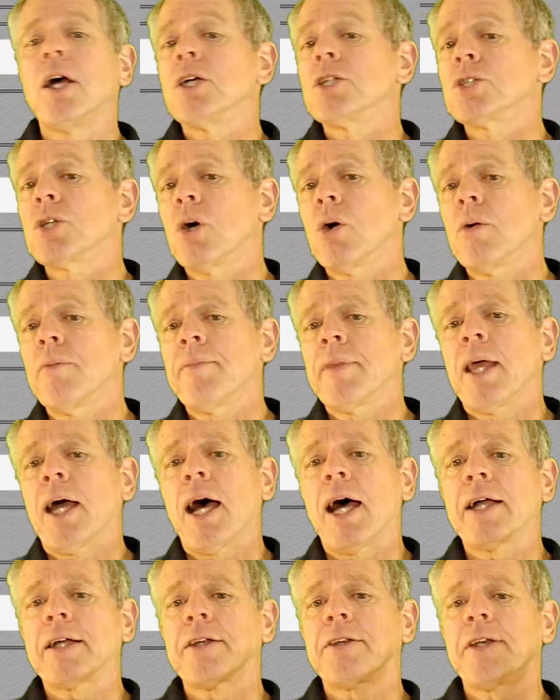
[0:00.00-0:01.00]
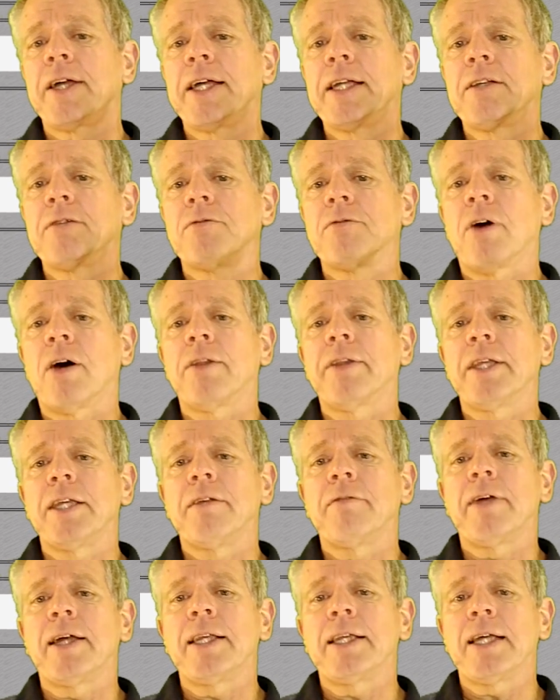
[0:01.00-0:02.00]
So, I create one
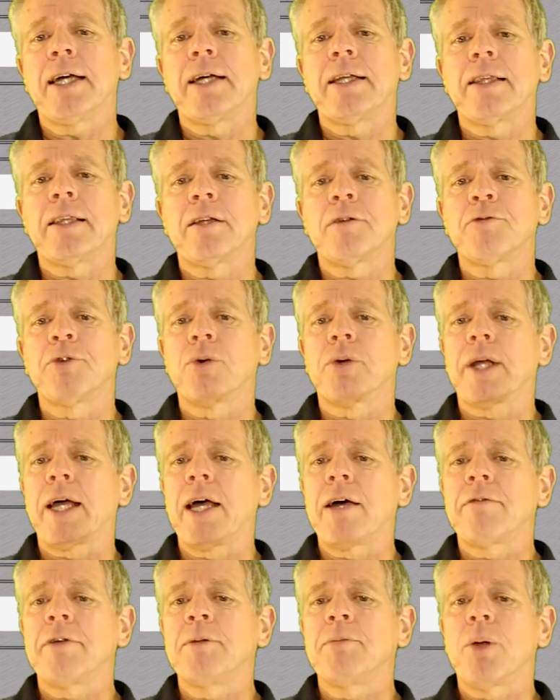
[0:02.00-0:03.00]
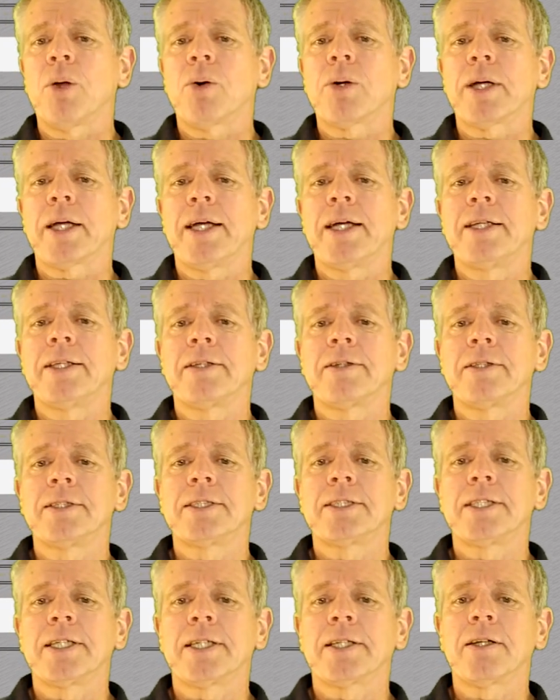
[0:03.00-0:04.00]
event handler for every block
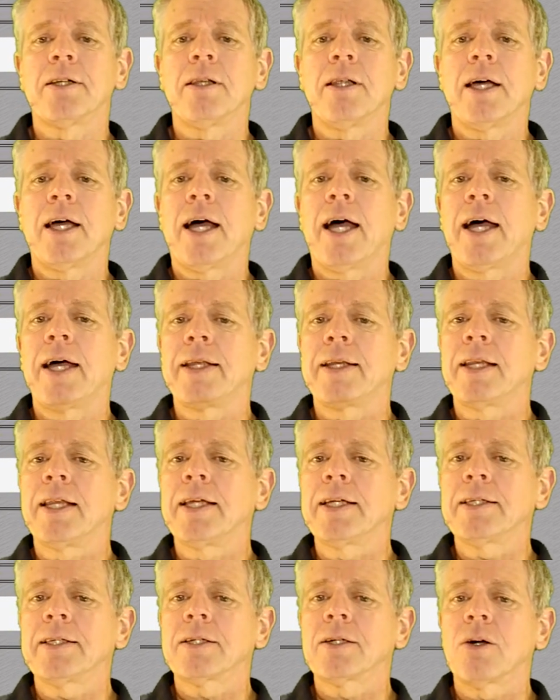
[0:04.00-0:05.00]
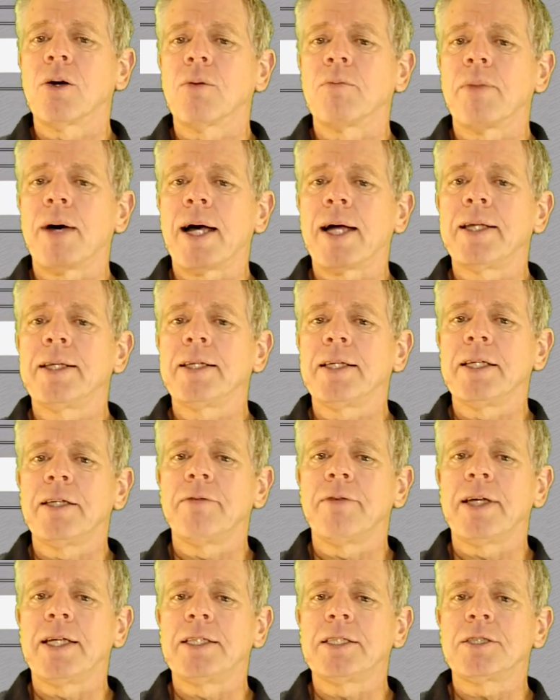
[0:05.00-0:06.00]
entrance signal, handling the combined
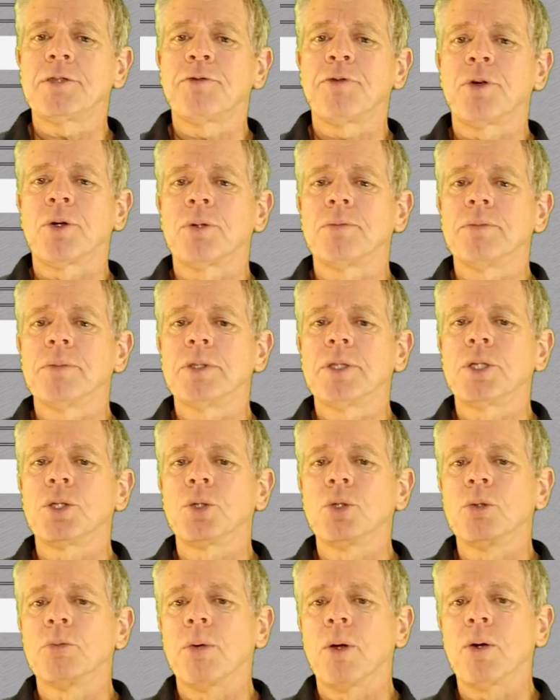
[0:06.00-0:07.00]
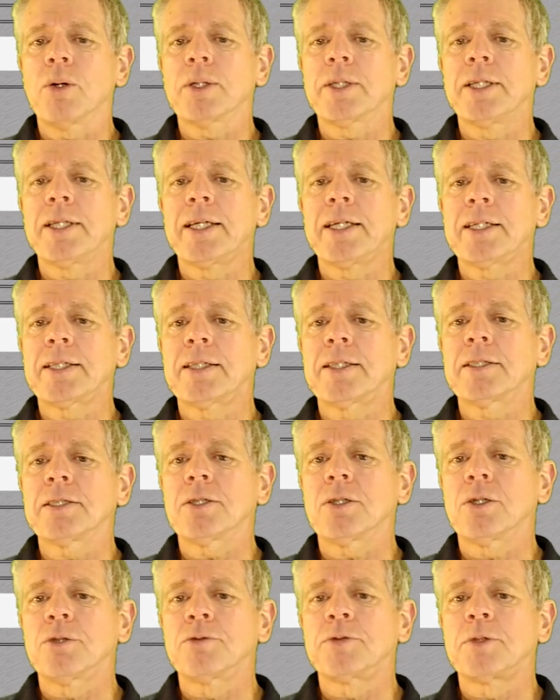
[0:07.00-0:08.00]
events from the two block detectors
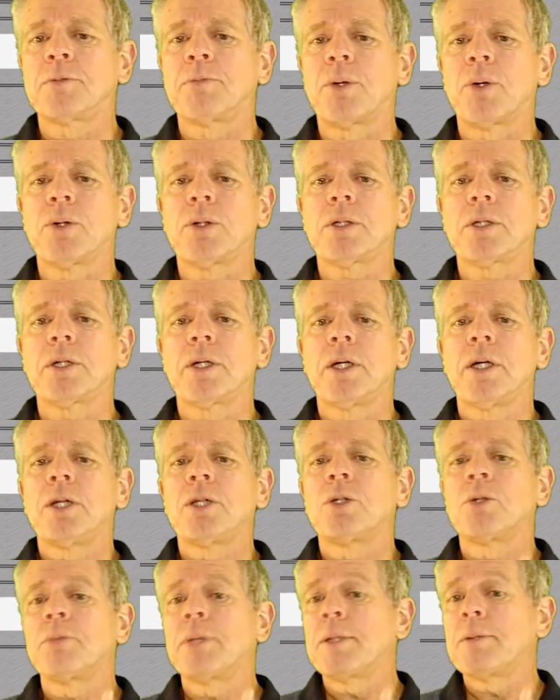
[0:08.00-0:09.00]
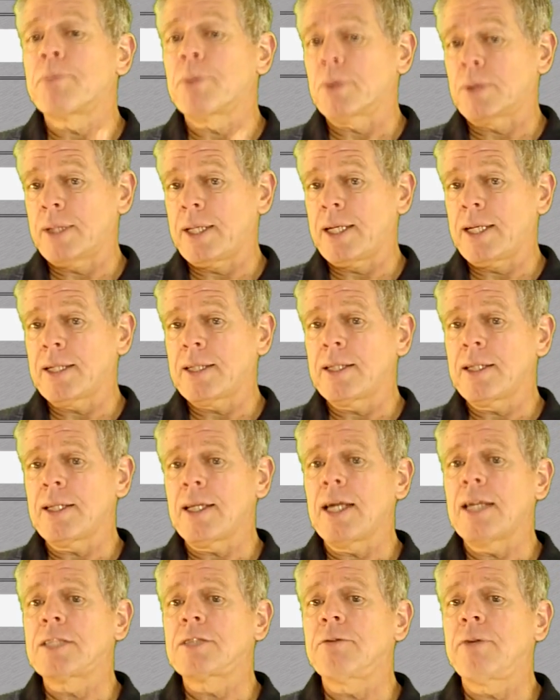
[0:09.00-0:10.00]
of the block to be protected
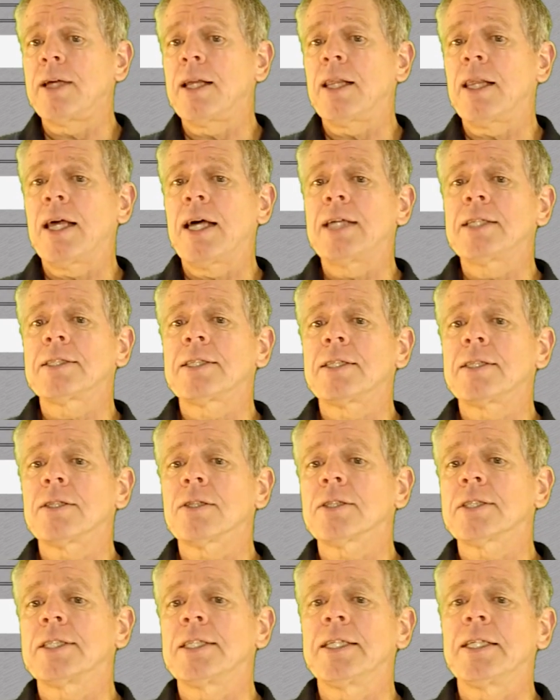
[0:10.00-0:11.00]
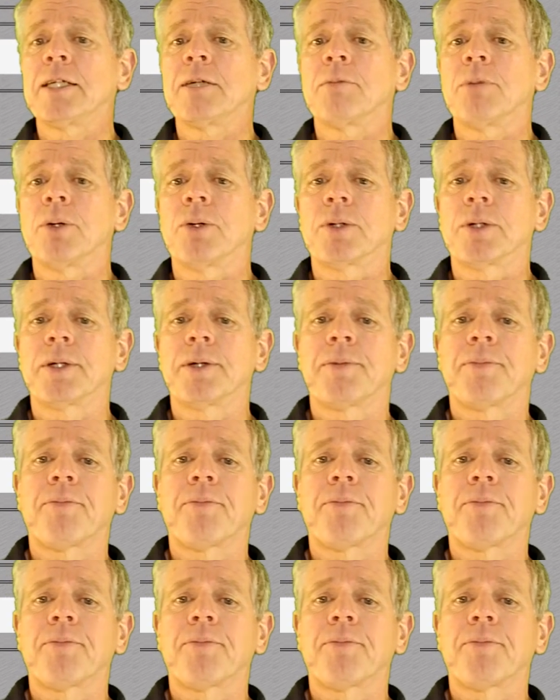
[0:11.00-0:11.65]
as well as the succeeding block.